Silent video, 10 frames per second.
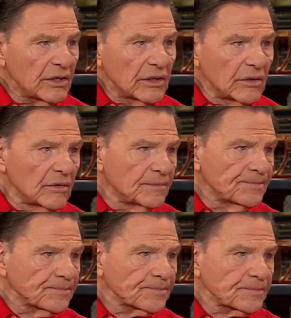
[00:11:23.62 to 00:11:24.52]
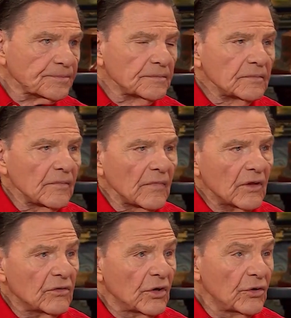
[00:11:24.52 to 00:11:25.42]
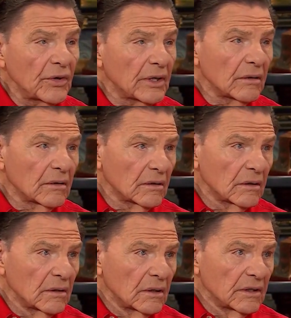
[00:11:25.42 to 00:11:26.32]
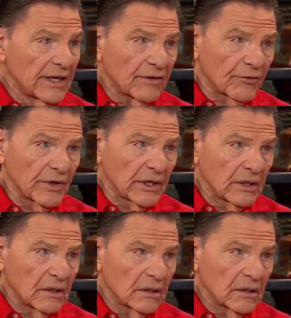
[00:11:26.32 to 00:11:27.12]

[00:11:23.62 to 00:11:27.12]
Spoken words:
to you to do it debt-free.